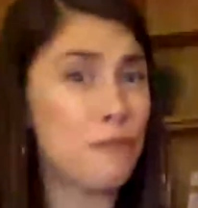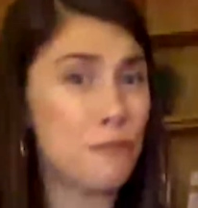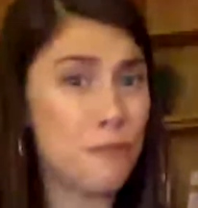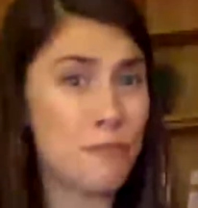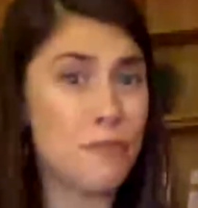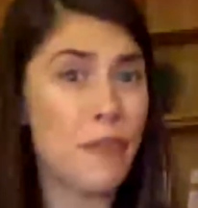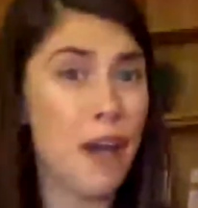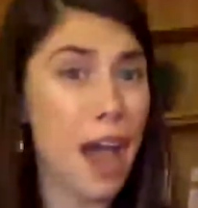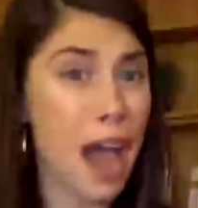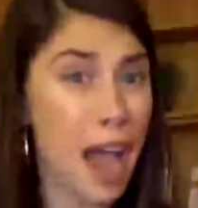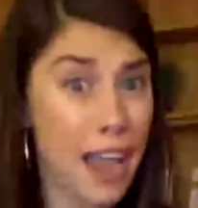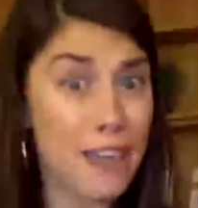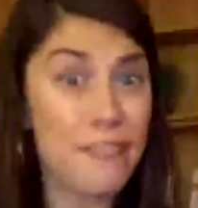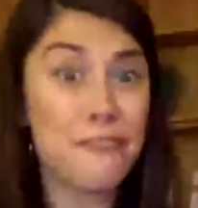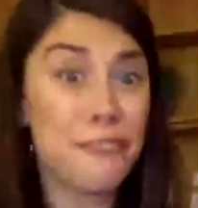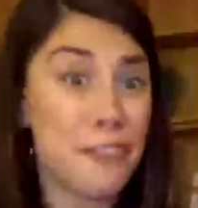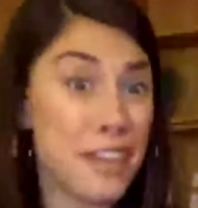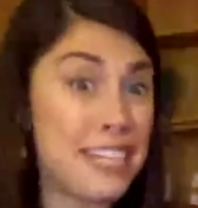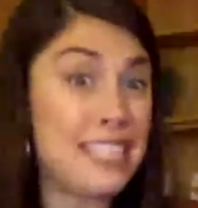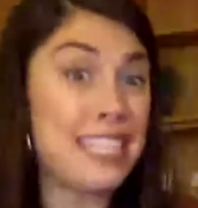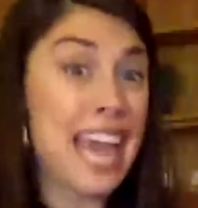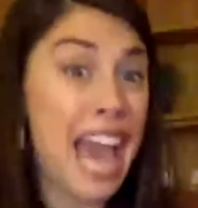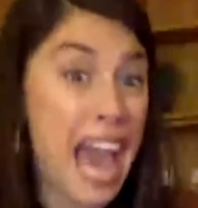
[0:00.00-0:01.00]
high
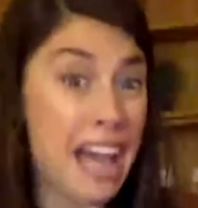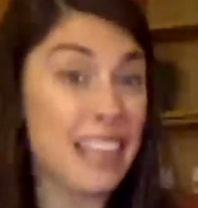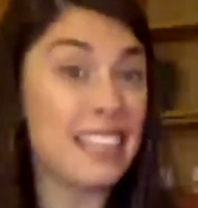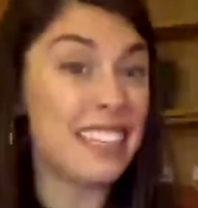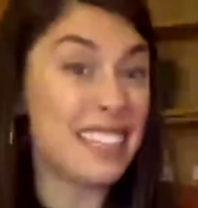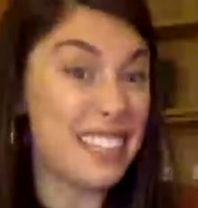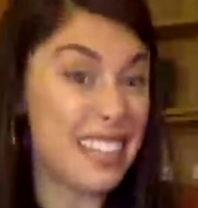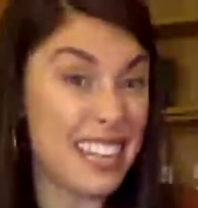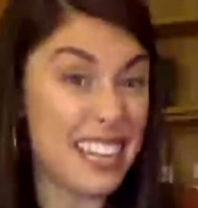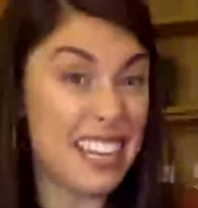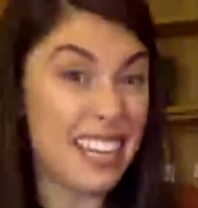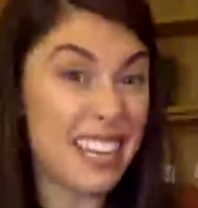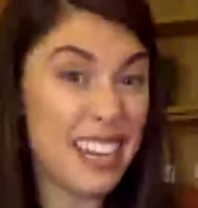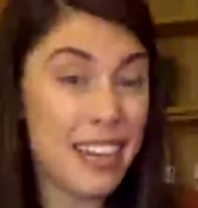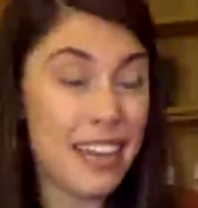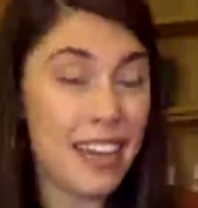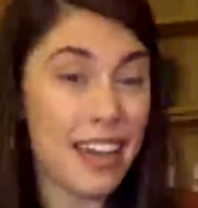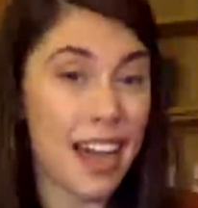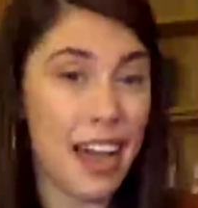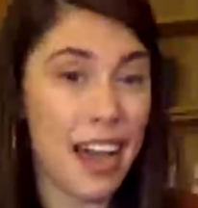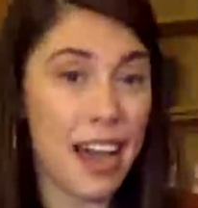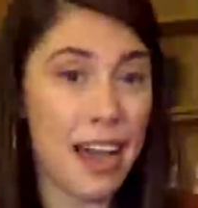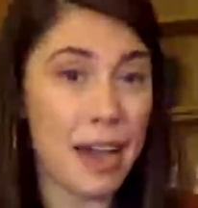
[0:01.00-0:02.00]
fatality
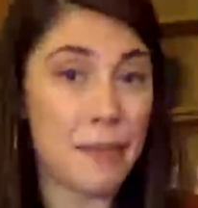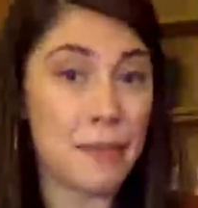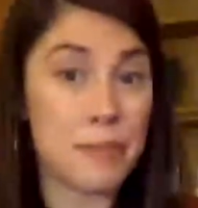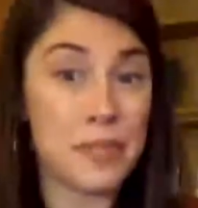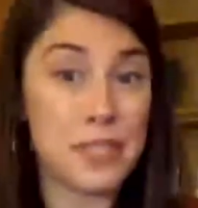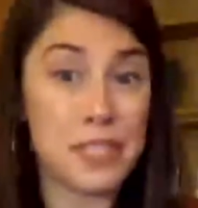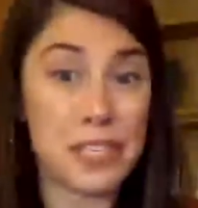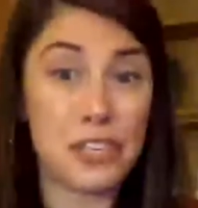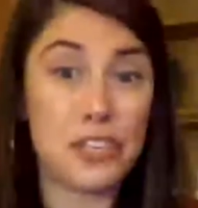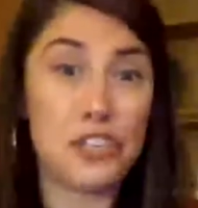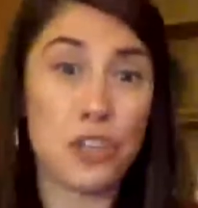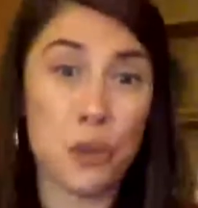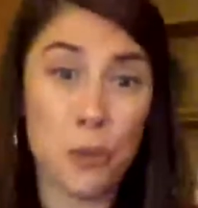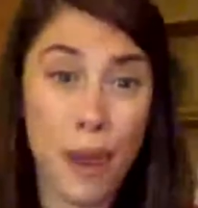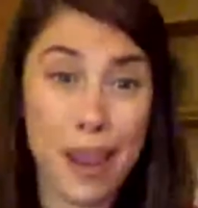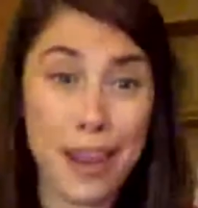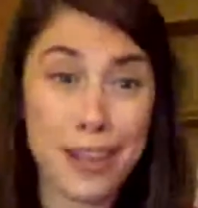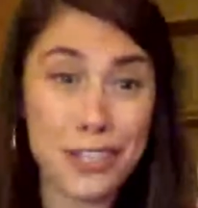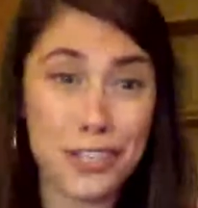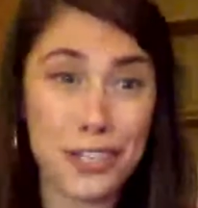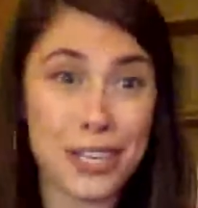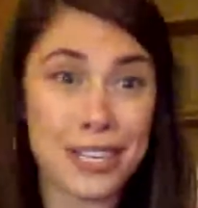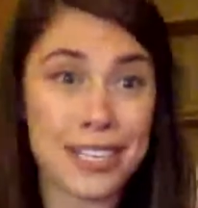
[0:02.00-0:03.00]

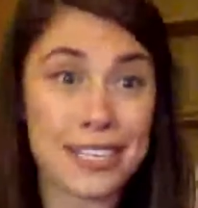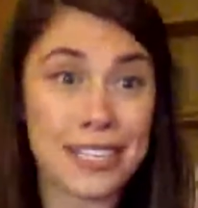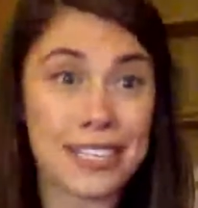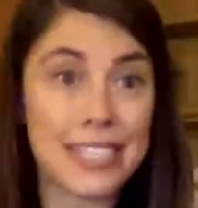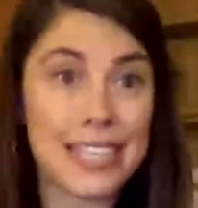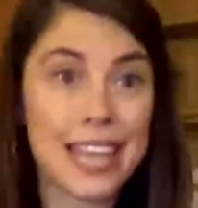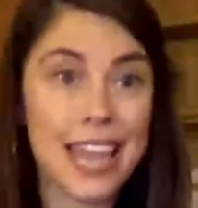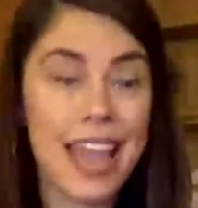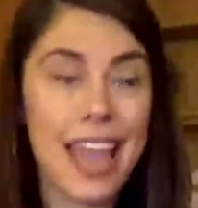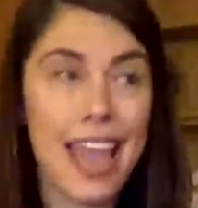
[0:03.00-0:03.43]
situations.